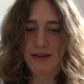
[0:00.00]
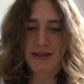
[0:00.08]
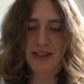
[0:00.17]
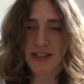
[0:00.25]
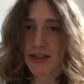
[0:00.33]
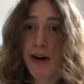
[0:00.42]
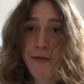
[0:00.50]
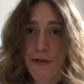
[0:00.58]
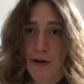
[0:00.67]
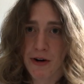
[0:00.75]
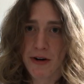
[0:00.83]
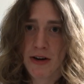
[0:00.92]

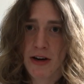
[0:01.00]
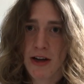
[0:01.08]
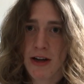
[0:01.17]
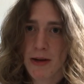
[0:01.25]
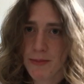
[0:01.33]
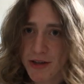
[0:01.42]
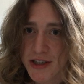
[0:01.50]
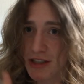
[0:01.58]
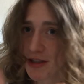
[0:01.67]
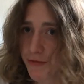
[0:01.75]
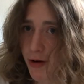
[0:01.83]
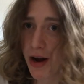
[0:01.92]
suffer
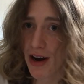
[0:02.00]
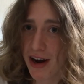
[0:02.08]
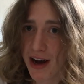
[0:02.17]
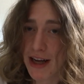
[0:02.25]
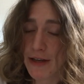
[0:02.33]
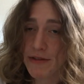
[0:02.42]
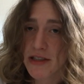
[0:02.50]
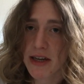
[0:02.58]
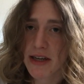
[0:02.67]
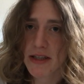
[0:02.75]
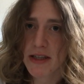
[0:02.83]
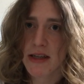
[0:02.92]
because of what I have
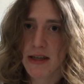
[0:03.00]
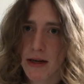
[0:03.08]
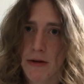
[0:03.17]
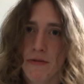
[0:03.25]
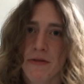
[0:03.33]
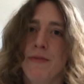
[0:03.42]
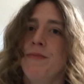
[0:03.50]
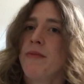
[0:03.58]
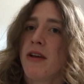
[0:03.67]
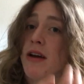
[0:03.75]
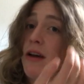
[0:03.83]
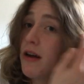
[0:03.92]
said to you.
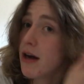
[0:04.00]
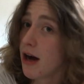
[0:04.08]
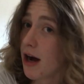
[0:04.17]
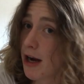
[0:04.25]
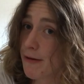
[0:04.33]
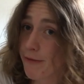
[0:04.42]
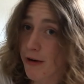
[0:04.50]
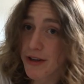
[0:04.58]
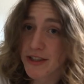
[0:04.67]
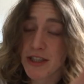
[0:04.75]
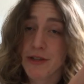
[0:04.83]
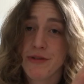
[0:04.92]
I
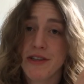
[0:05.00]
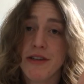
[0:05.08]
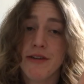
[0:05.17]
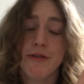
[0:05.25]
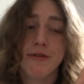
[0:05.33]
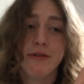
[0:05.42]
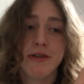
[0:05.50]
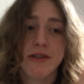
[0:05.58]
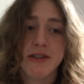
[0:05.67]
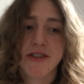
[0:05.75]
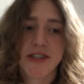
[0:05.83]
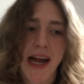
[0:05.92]
want you to
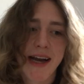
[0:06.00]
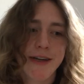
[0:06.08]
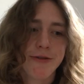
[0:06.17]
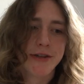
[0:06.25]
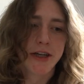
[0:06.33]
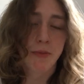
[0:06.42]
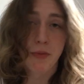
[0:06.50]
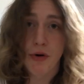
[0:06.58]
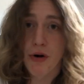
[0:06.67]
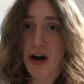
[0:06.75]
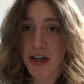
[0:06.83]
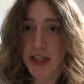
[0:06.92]
genuinely
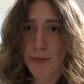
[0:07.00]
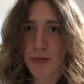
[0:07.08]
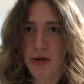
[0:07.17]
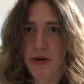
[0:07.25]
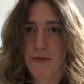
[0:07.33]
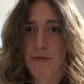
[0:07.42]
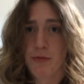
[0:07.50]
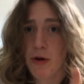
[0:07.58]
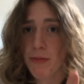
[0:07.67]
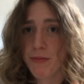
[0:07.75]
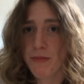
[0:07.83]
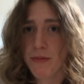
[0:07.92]
prosper
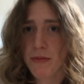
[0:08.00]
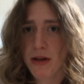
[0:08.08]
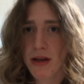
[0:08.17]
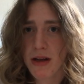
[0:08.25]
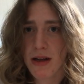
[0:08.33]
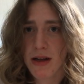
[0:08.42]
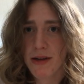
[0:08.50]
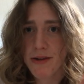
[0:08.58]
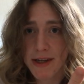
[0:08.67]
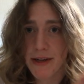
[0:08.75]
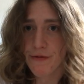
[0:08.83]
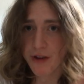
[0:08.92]
from
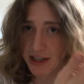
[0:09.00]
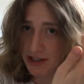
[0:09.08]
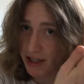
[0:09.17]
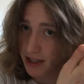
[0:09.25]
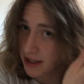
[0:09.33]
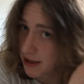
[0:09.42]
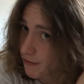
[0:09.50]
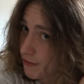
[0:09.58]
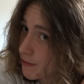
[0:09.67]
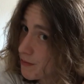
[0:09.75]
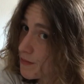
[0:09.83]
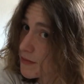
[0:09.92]
the advice I give.
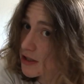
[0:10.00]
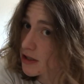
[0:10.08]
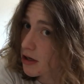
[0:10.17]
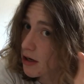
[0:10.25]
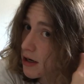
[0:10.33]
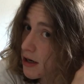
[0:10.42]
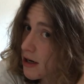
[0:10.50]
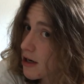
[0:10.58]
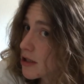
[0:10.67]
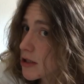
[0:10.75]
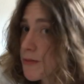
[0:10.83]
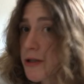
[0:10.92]
Sorry,
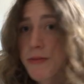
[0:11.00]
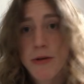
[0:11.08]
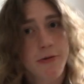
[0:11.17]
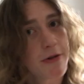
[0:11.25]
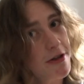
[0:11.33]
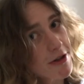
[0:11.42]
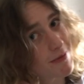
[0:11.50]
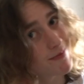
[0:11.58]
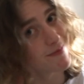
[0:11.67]
hair's being a bit weird.